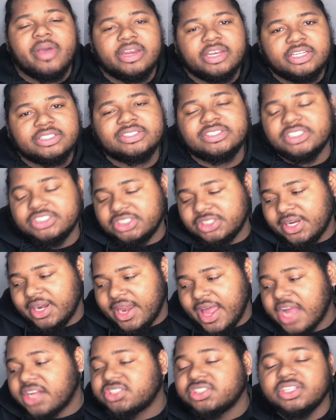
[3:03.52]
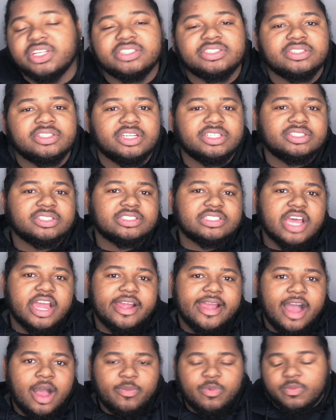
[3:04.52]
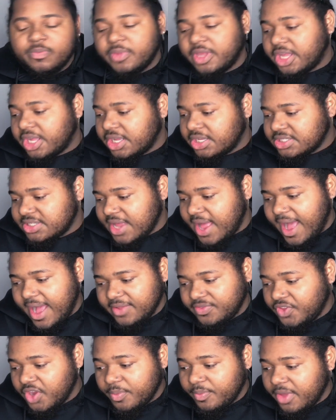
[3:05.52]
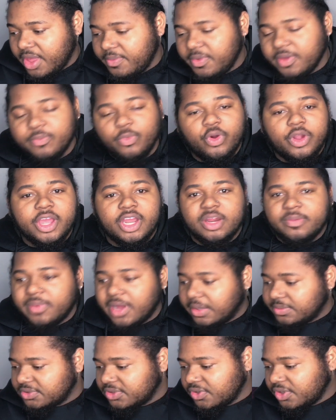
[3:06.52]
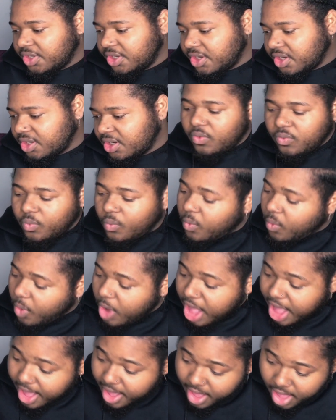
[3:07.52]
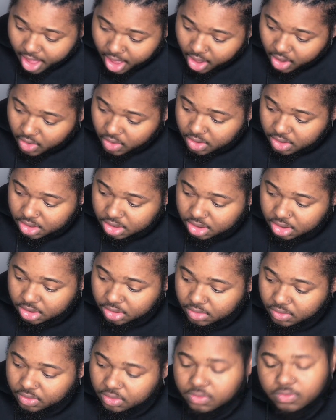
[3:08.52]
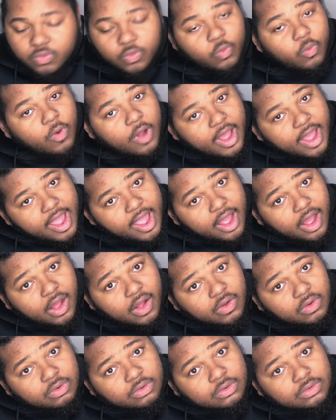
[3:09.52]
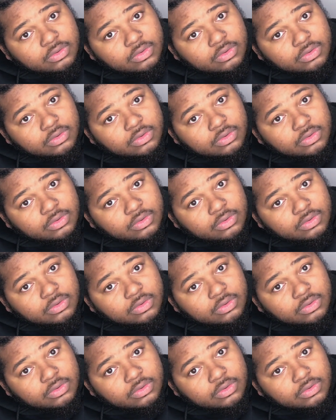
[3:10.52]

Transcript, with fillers: my decision and actually listen to this entire album because there may be more hidden bops on here. Wow. Wow.